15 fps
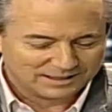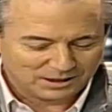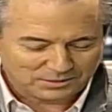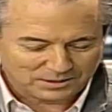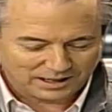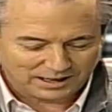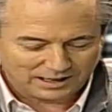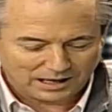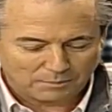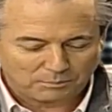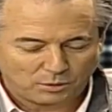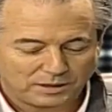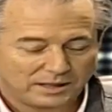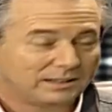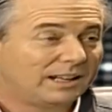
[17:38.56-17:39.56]
Okay,
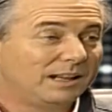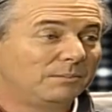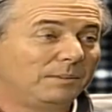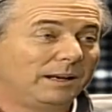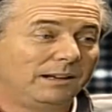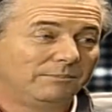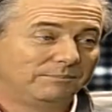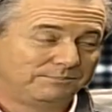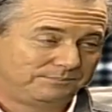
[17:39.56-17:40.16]
apóyate en mí.